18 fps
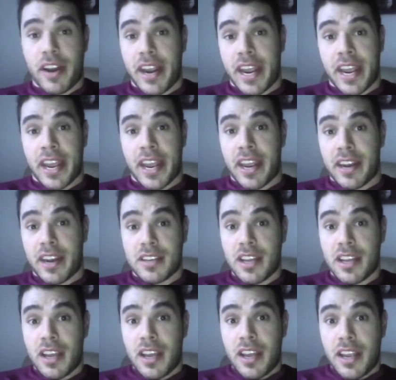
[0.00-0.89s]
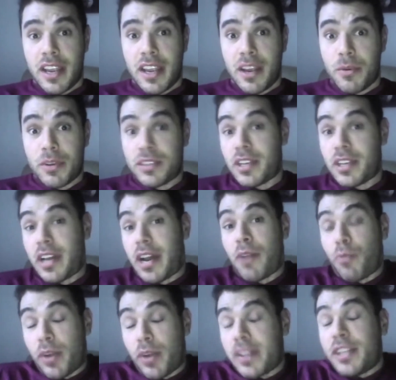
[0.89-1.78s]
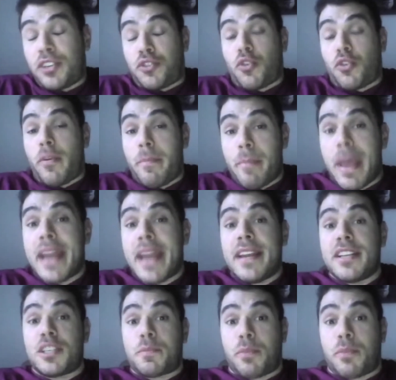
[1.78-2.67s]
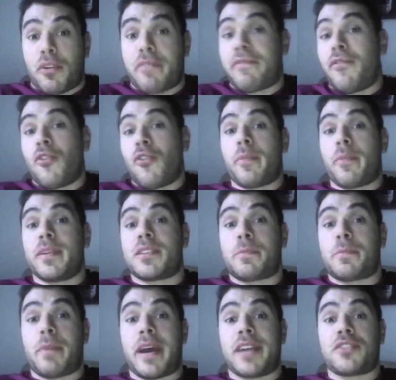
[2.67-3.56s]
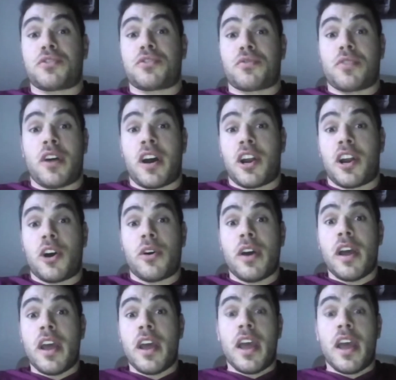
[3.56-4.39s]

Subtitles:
And it was a really tremendous performance by Toronto,